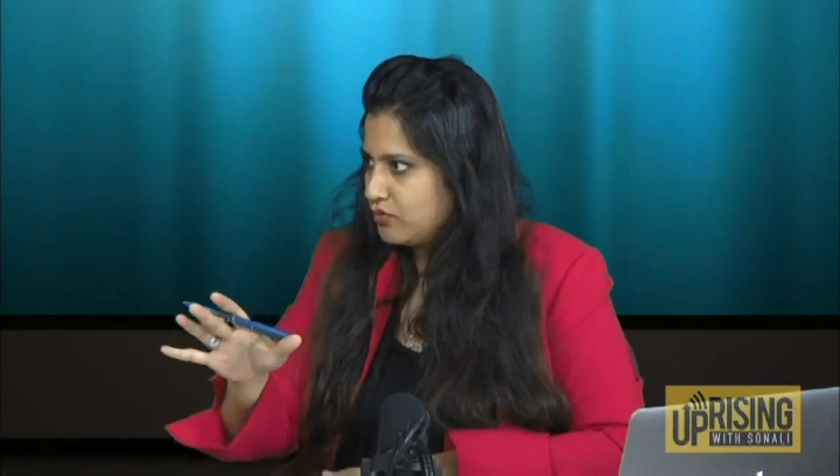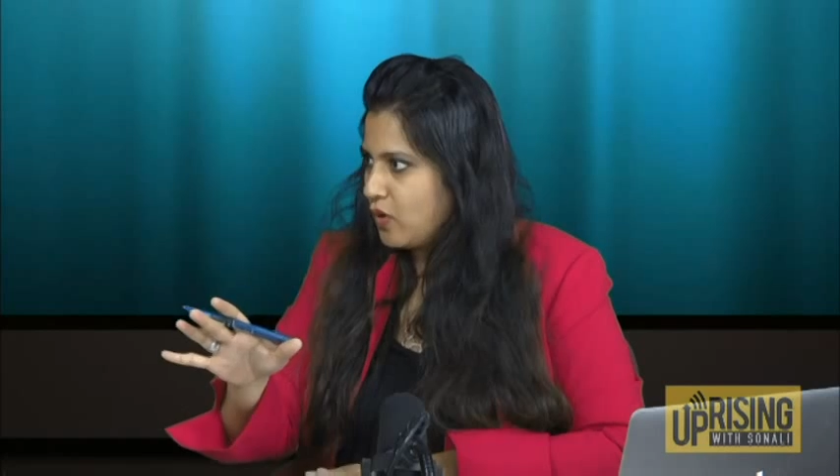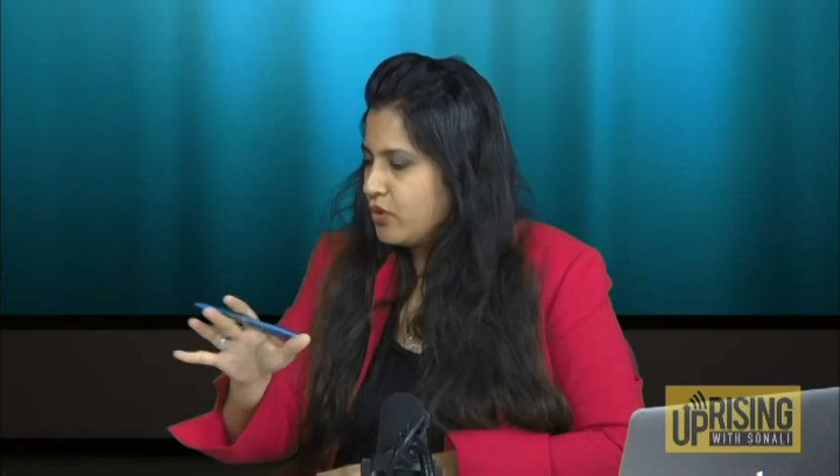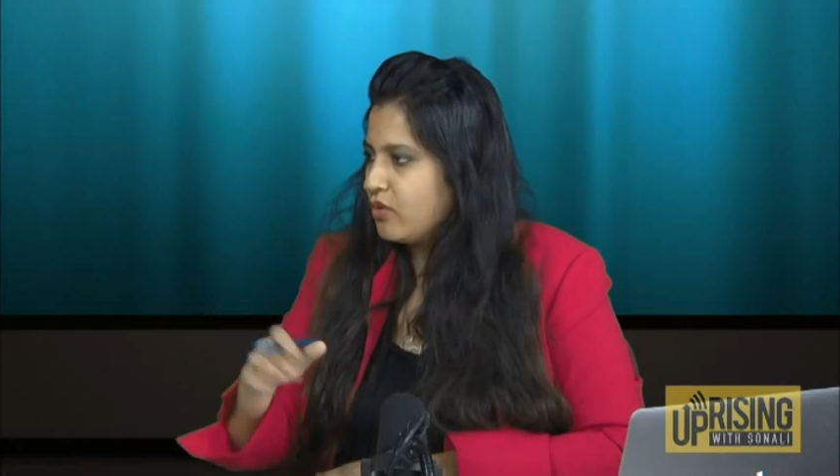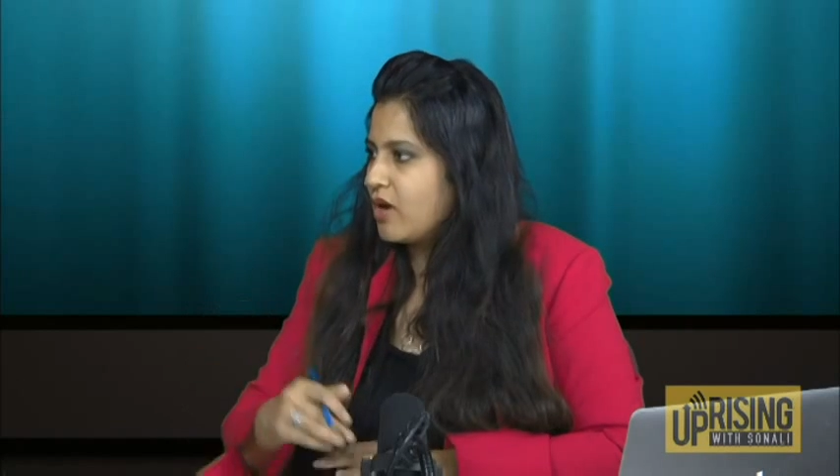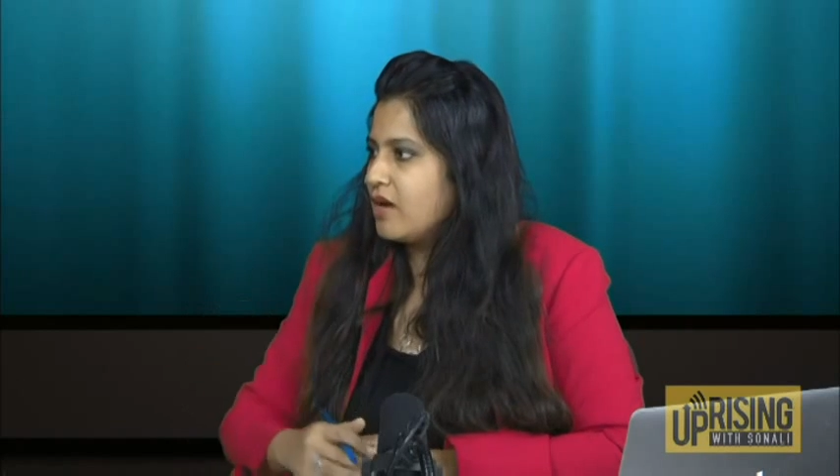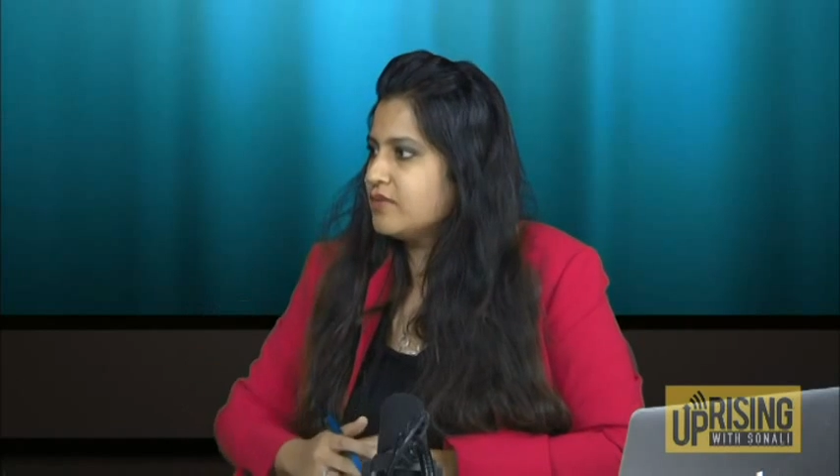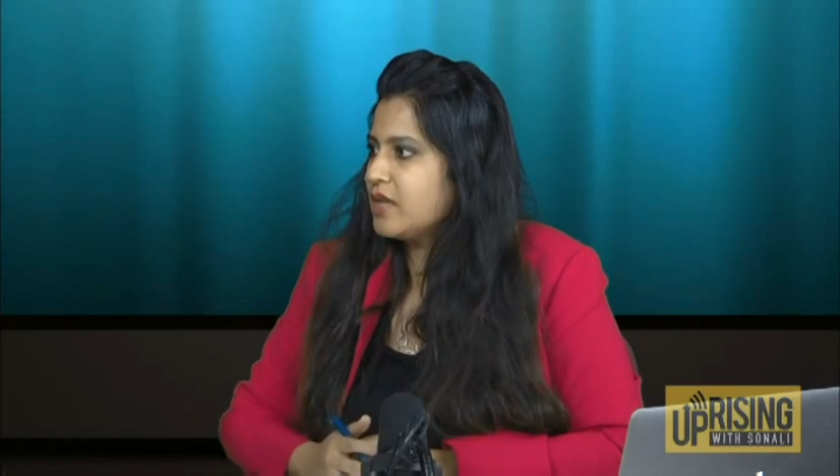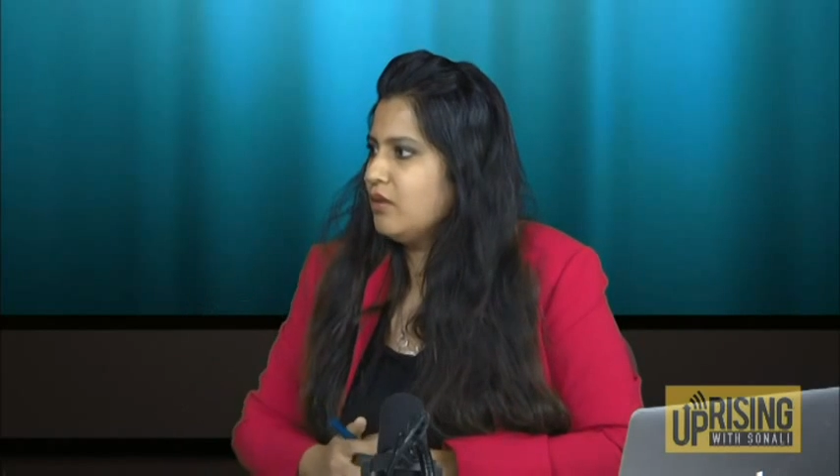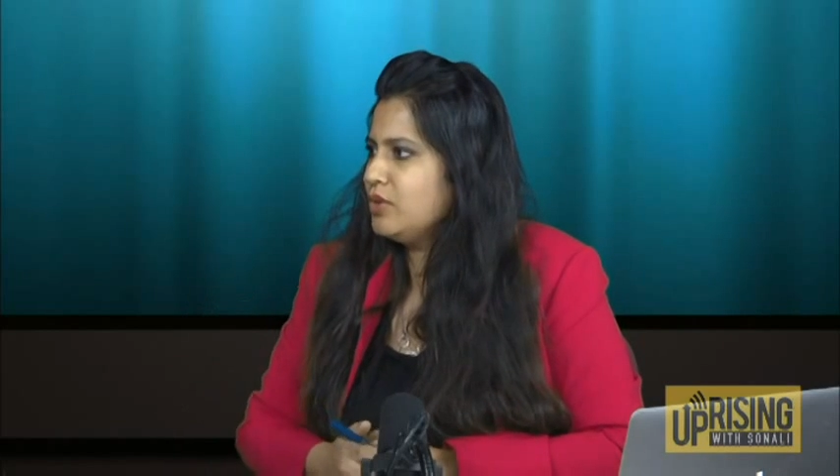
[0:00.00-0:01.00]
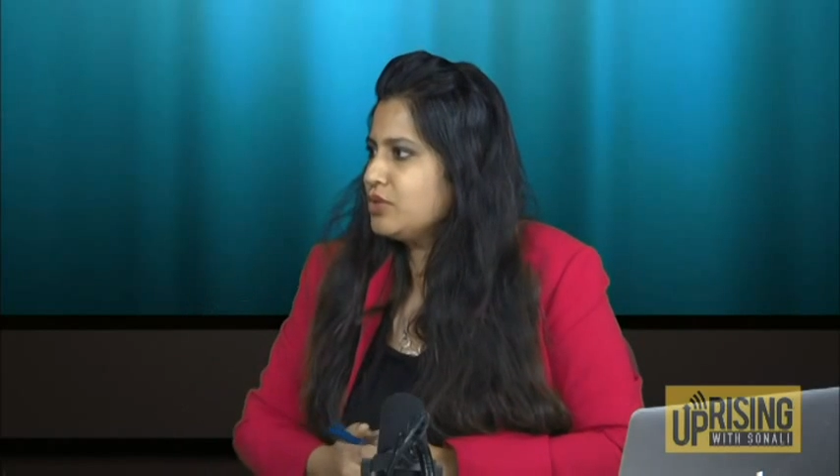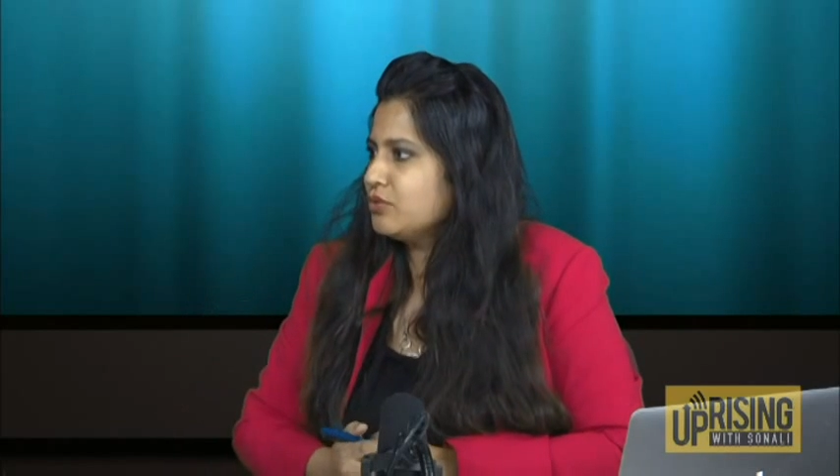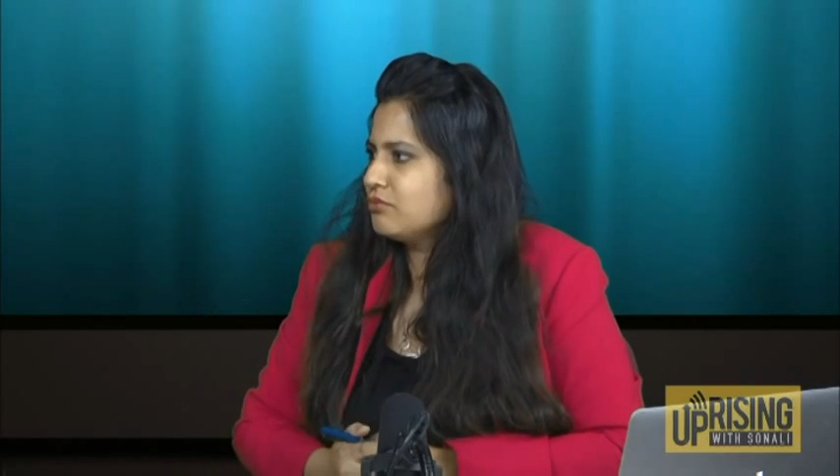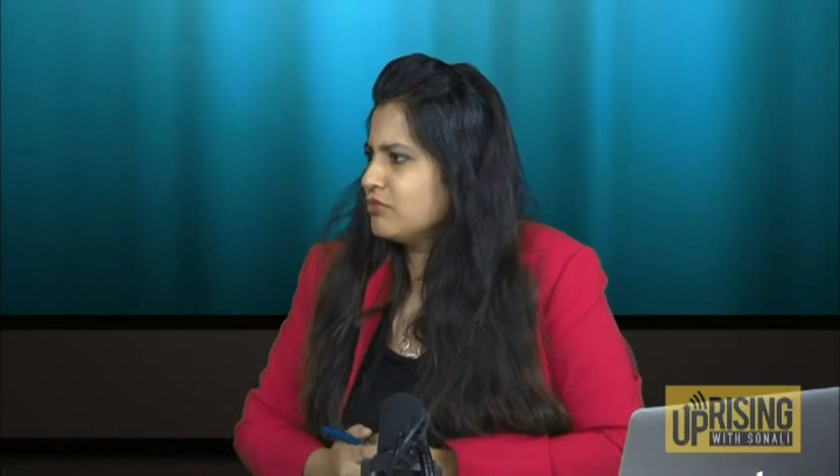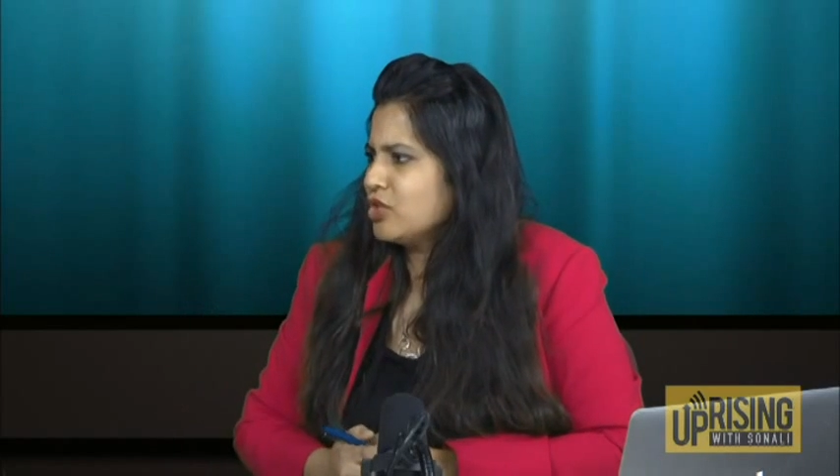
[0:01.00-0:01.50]
photographs, how would
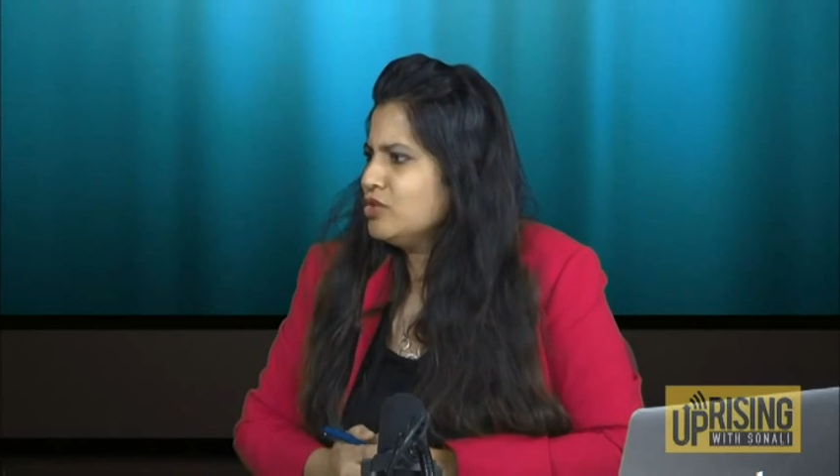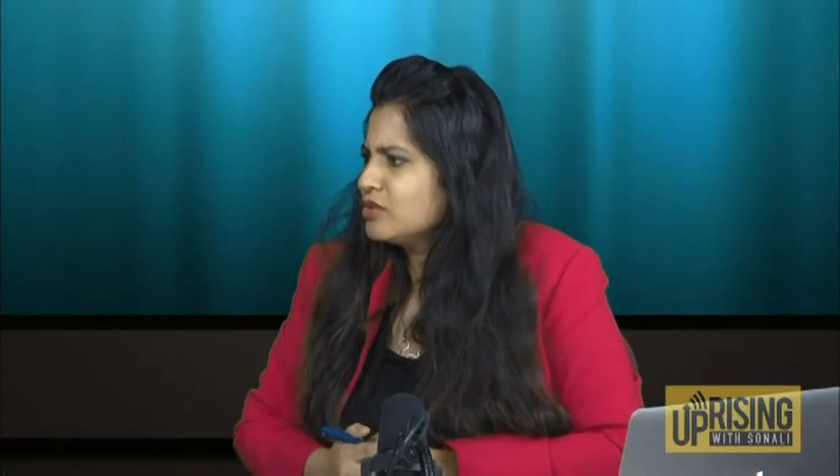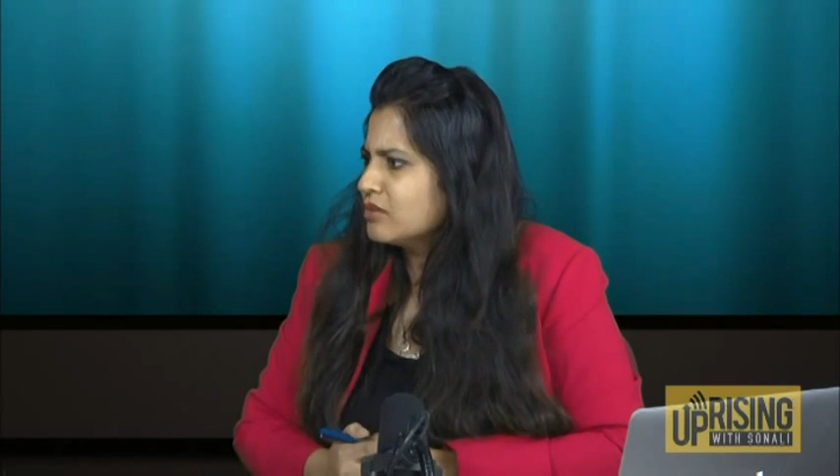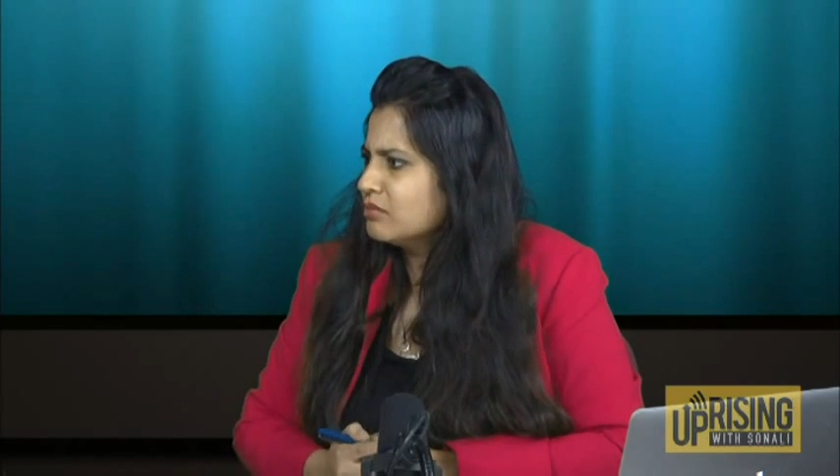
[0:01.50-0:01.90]
you judge them?